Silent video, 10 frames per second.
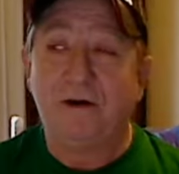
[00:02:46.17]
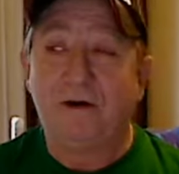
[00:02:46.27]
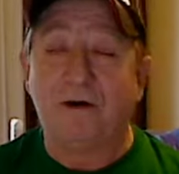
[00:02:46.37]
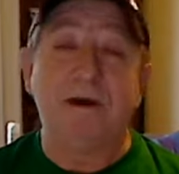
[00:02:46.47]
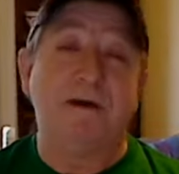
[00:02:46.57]

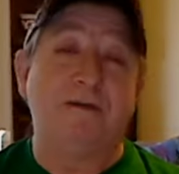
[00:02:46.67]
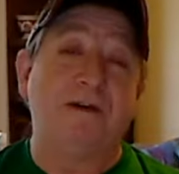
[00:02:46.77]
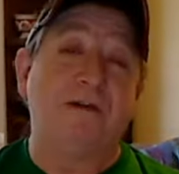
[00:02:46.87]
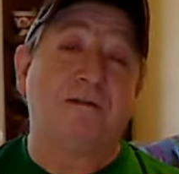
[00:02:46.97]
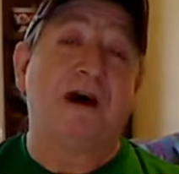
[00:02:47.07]
Or we have
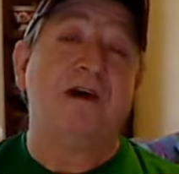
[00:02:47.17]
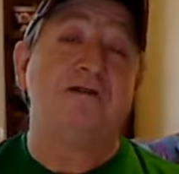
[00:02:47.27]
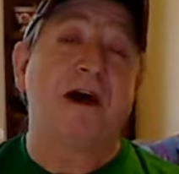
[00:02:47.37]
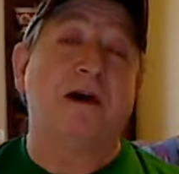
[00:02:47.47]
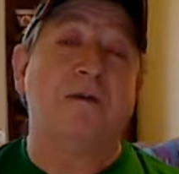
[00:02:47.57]
to just
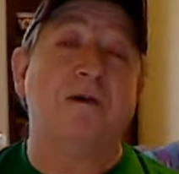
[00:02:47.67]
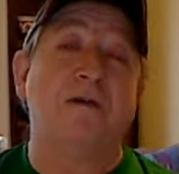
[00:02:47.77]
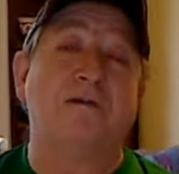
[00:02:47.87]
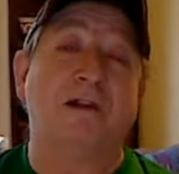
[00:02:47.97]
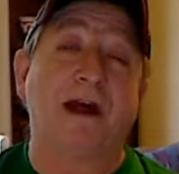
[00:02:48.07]
hijack
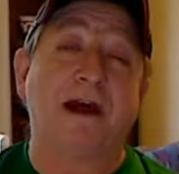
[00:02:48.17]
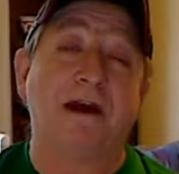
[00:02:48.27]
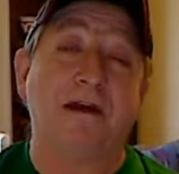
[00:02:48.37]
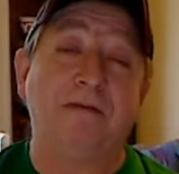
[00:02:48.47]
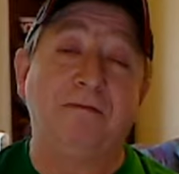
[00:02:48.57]
words
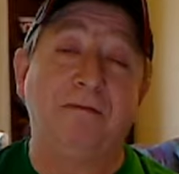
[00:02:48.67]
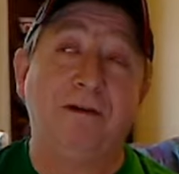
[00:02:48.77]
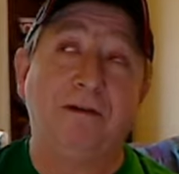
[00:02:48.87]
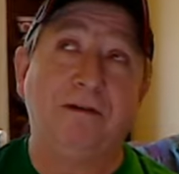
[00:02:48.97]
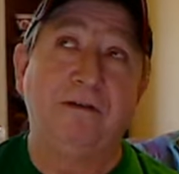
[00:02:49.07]
like
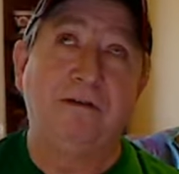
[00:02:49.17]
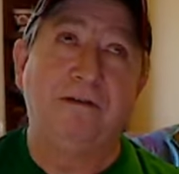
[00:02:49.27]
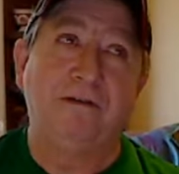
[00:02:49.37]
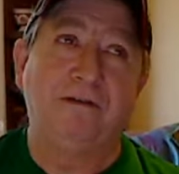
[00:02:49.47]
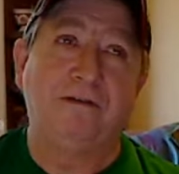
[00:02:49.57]

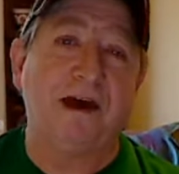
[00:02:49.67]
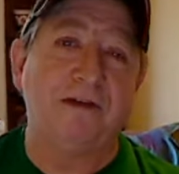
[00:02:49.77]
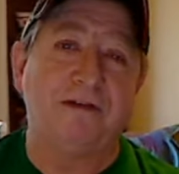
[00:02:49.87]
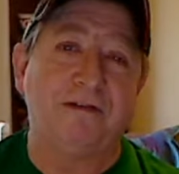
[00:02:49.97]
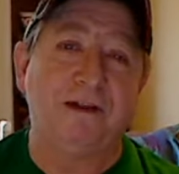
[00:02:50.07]

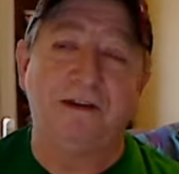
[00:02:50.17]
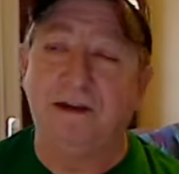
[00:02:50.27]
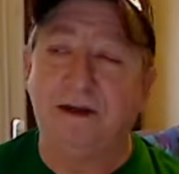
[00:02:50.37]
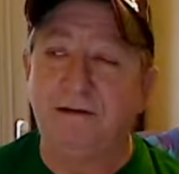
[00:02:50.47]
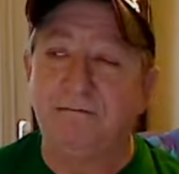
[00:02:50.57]
faith
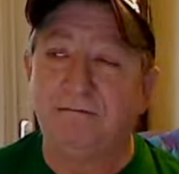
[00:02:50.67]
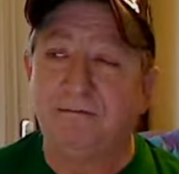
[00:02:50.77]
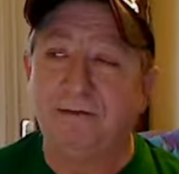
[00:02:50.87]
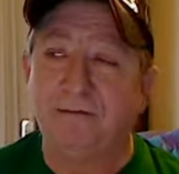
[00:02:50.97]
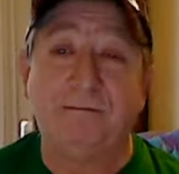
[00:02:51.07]
and uh,
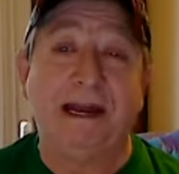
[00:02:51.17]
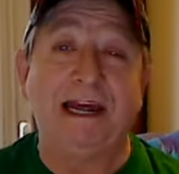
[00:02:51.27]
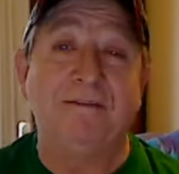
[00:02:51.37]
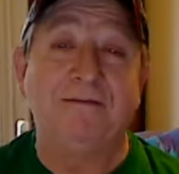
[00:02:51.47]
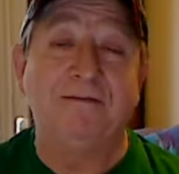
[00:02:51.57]

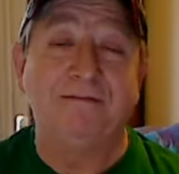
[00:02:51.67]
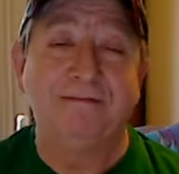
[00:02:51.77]
belief.